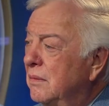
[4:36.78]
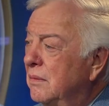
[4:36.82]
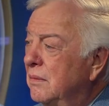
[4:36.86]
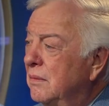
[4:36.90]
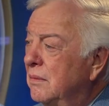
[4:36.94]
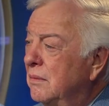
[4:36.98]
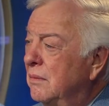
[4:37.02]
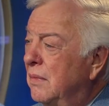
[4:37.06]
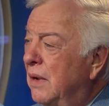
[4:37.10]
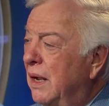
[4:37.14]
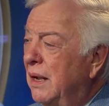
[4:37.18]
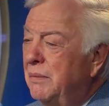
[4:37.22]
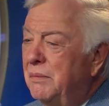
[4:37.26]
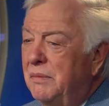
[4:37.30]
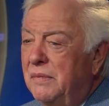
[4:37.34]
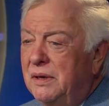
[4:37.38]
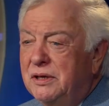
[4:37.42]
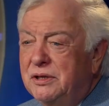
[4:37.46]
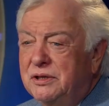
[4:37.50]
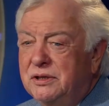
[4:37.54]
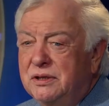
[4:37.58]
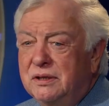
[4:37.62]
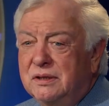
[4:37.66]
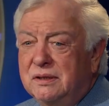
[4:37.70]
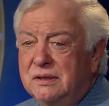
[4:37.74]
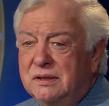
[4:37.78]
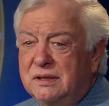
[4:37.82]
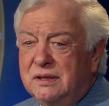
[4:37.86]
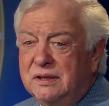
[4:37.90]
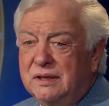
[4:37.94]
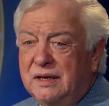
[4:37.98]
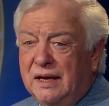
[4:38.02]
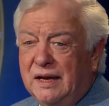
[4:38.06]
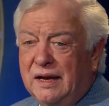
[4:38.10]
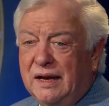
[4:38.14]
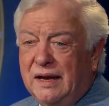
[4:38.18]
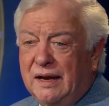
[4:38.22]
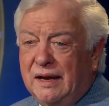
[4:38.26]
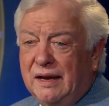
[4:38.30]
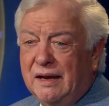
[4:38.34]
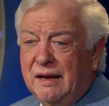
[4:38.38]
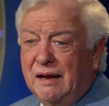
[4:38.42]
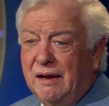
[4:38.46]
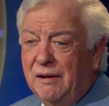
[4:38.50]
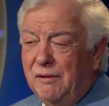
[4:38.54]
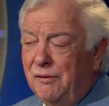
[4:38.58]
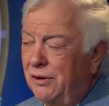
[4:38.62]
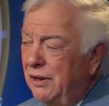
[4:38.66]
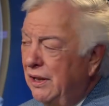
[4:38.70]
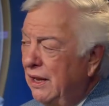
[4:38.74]
My mission today, I
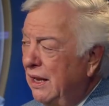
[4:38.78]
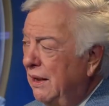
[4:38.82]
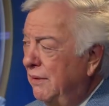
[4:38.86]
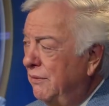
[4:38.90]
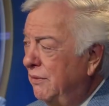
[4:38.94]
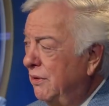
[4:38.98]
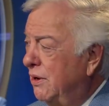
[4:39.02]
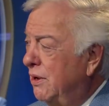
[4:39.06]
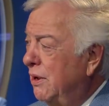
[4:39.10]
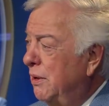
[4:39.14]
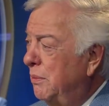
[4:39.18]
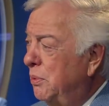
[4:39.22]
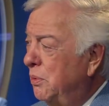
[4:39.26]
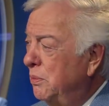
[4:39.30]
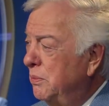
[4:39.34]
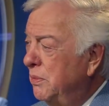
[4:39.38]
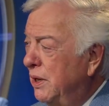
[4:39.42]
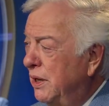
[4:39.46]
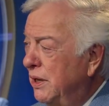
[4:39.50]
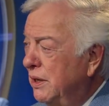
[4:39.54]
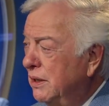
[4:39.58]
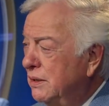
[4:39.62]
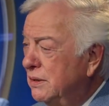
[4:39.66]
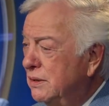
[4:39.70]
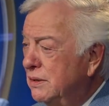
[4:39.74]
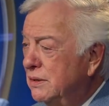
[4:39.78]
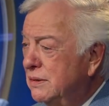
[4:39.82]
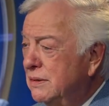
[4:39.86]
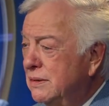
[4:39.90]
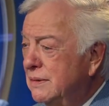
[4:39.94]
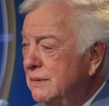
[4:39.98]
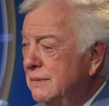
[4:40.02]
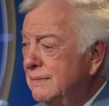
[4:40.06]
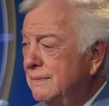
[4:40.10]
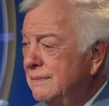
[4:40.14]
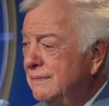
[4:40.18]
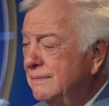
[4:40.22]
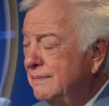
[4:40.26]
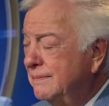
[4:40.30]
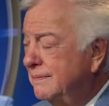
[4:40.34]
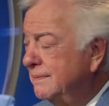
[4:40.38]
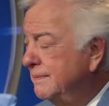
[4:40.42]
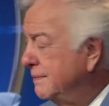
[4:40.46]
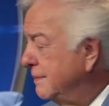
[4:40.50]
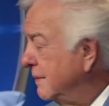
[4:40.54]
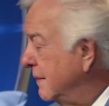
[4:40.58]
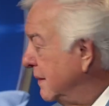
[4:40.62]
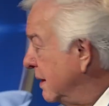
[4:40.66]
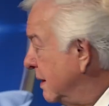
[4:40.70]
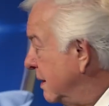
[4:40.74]
only have a couple minutes
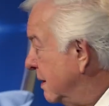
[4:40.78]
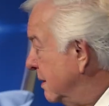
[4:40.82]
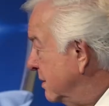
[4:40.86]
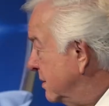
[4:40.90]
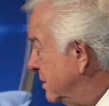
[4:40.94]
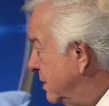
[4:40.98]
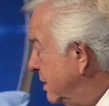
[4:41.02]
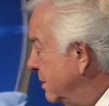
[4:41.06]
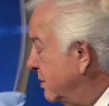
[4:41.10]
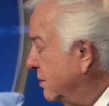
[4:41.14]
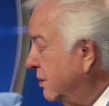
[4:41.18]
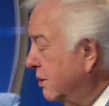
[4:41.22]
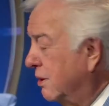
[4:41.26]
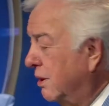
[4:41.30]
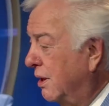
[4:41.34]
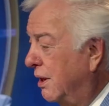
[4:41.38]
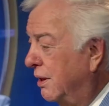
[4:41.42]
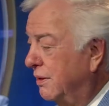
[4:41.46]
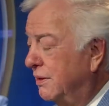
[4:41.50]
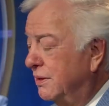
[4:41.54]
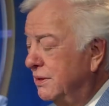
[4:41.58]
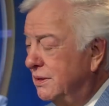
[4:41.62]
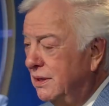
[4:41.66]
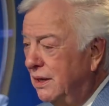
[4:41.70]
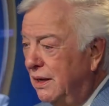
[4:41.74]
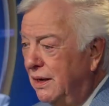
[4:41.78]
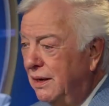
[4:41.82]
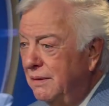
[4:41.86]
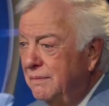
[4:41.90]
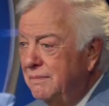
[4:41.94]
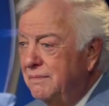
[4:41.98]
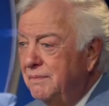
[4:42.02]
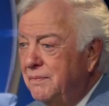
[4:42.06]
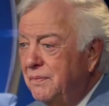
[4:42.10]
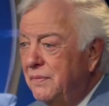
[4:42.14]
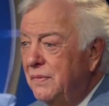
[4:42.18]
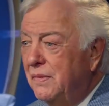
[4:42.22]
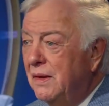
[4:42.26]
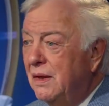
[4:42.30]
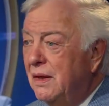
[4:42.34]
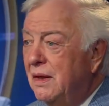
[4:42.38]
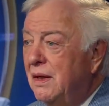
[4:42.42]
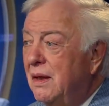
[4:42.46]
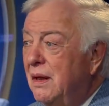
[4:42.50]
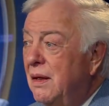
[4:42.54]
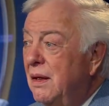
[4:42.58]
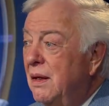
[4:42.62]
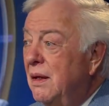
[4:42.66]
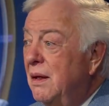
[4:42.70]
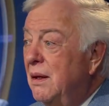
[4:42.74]
because she took all the time.
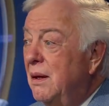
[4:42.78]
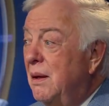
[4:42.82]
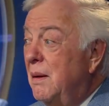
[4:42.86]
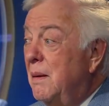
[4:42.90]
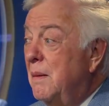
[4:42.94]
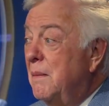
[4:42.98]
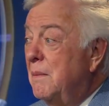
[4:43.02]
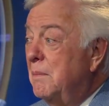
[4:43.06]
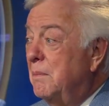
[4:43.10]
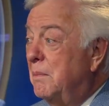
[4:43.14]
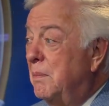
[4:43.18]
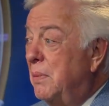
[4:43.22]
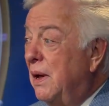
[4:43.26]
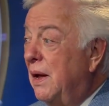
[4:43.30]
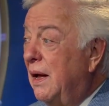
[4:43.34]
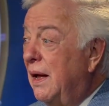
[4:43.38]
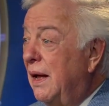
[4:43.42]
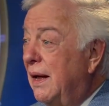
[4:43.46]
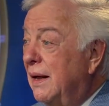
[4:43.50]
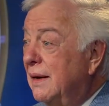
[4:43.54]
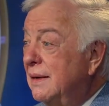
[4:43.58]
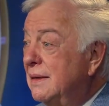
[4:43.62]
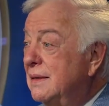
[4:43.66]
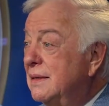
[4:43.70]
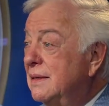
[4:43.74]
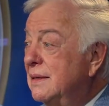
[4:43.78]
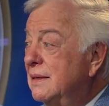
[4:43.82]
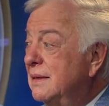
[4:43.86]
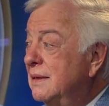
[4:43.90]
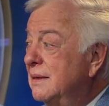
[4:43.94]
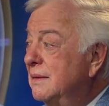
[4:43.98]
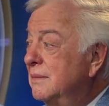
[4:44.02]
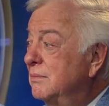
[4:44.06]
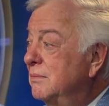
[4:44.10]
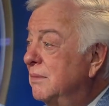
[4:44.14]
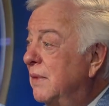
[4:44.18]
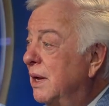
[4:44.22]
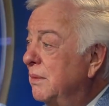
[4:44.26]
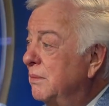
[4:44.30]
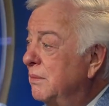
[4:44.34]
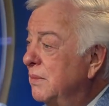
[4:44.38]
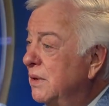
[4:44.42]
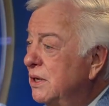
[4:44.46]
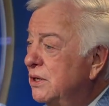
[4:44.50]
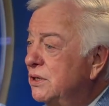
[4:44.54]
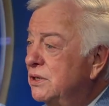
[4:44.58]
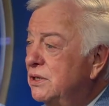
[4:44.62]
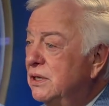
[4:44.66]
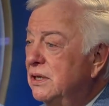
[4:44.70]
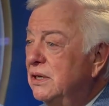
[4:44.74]
But my
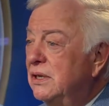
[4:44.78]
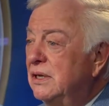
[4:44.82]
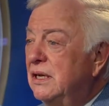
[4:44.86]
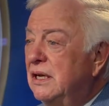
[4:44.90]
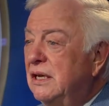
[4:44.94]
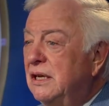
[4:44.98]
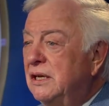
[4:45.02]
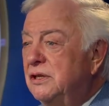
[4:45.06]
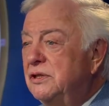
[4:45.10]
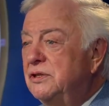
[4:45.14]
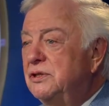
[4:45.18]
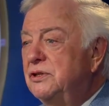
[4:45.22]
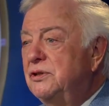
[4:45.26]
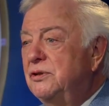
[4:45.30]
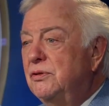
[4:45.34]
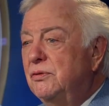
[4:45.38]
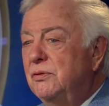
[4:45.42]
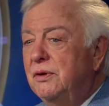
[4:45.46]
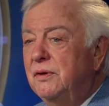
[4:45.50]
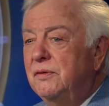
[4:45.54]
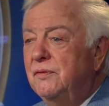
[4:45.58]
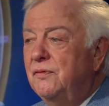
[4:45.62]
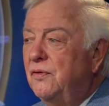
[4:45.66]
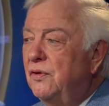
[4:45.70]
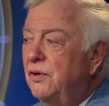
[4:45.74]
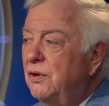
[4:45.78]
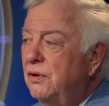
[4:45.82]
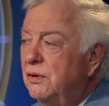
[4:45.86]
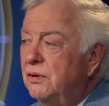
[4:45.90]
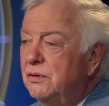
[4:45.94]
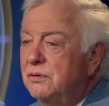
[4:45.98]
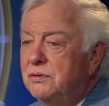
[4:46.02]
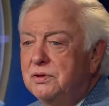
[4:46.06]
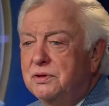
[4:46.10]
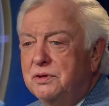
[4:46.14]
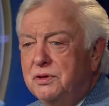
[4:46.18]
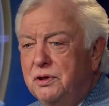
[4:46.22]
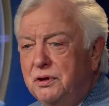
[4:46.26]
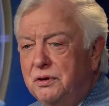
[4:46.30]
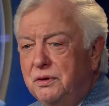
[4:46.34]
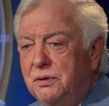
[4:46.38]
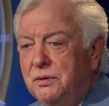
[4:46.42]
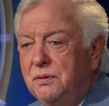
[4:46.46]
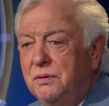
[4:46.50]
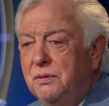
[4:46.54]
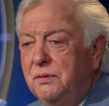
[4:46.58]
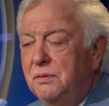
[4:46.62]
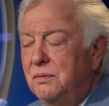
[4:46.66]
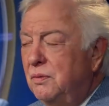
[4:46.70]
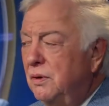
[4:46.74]
mission is to infuse
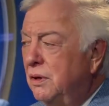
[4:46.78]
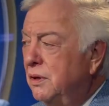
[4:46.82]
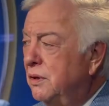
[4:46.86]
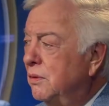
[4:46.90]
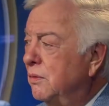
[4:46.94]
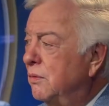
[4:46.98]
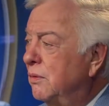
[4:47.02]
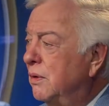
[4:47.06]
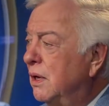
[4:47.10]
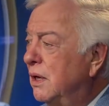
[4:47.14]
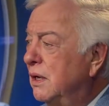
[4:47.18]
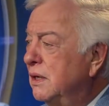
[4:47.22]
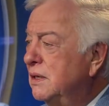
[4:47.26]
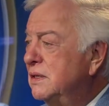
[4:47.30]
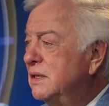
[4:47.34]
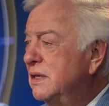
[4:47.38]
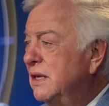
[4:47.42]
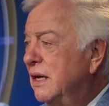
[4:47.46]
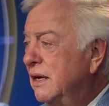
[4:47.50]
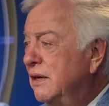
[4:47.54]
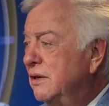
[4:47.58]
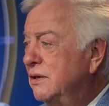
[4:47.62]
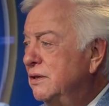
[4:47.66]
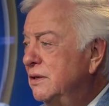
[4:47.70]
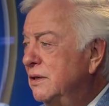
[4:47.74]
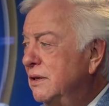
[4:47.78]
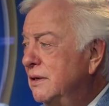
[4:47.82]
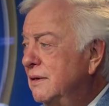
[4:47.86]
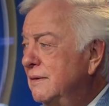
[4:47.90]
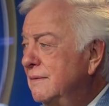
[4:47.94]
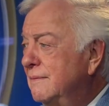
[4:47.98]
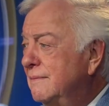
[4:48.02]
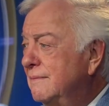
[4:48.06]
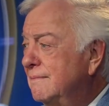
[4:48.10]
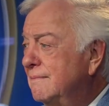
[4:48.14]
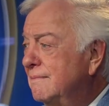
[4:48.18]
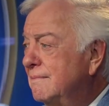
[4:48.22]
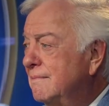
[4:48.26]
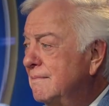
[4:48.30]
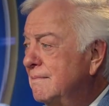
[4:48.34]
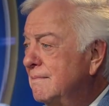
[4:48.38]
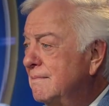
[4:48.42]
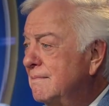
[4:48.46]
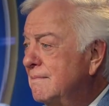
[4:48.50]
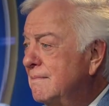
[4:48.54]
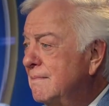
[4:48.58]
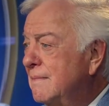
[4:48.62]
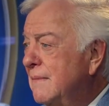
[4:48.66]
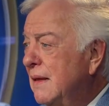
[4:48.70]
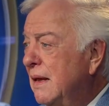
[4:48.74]
you with the realization
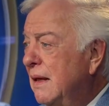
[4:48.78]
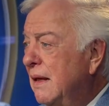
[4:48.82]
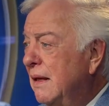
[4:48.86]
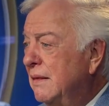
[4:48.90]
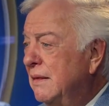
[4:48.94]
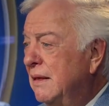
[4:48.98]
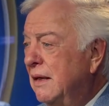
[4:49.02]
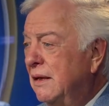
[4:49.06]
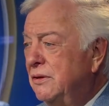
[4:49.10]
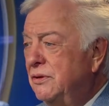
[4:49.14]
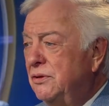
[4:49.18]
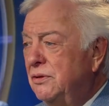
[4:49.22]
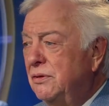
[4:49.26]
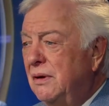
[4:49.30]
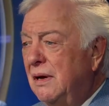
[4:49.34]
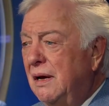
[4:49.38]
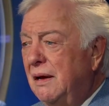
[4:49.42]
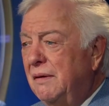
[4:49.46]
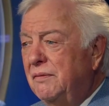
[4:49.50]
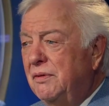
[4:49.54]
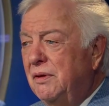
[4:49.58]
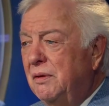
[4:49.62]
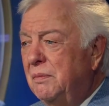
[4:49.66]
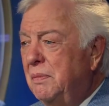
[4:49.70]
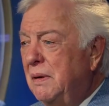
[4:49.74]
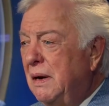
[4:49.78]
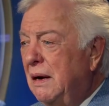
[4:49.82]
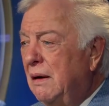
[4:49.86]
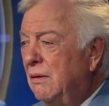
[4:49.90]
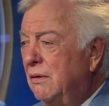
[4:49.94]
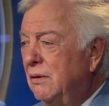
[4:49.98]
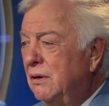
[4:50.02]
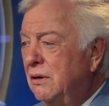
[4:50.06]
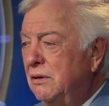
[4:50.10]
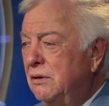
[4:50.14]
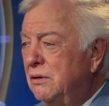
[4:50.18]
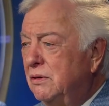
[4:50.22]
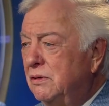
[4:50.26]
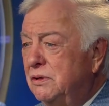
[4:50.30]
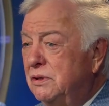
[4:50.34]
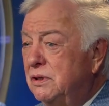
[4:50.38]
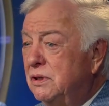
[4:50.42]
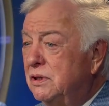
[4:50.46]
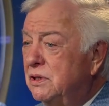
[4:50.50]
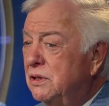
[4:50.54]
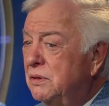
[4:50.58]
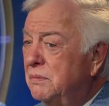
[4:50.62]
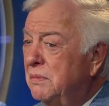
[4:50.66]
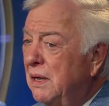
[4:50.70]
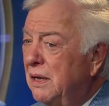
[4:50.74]
that you have the power to do
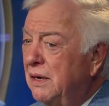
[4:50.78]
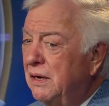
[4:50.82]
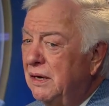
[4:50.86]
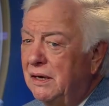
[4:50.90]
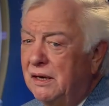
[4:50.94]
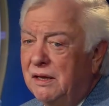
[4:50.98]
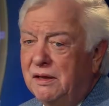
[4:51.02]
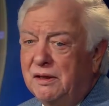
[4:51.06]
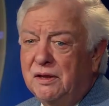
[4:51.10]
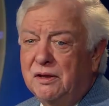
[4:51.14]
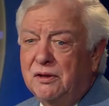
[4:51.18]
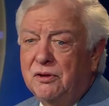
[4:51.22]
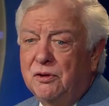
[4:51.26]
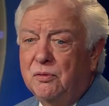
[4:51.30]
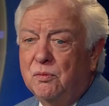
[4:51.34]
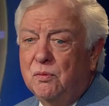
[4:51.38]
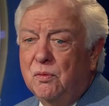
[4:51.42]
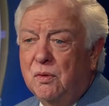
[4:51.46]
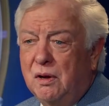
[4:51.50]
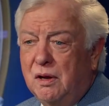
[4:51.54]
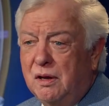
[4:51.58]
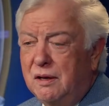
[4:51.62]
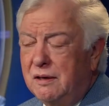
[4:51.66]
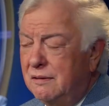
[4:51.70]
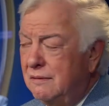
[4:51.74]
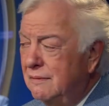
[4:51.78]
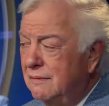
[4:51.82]
just about anything you want.